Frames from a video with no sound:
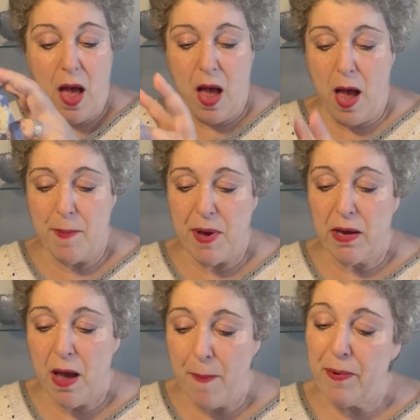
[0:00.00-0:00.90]
Um, a
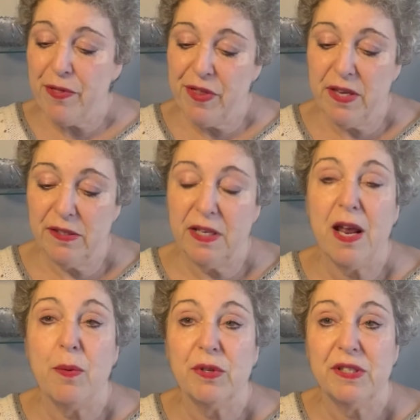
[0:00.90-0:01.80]
couple things that
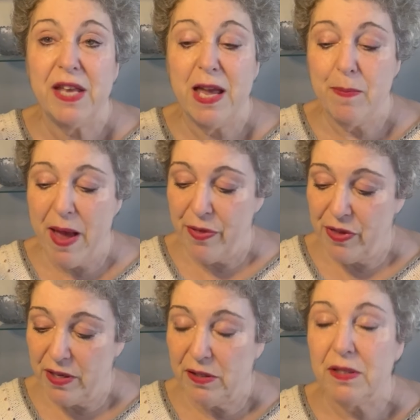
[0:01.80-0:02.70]
I will say about
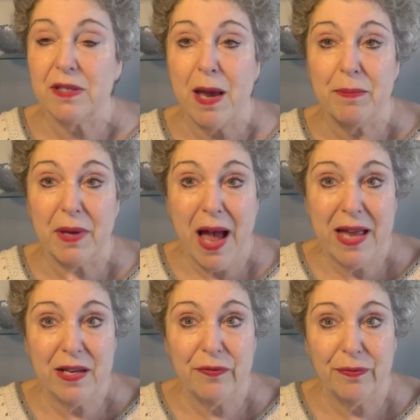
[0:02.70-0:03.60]
this, since I'm
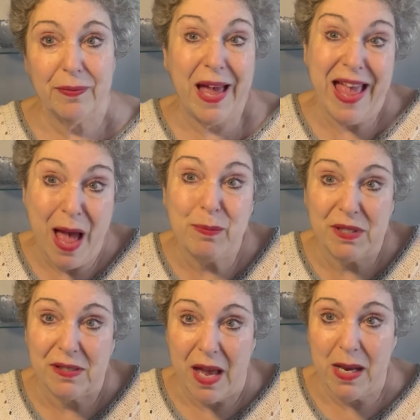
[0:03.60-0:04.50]
kind of, I am
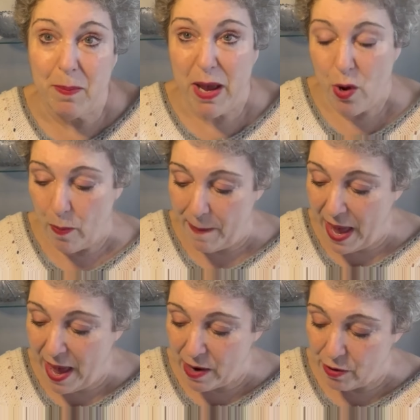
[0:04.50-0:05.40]
designing my own
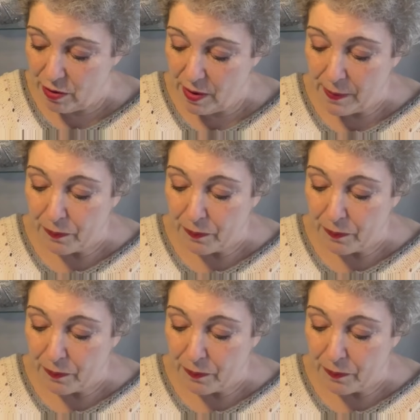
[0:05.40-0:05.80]
pattern.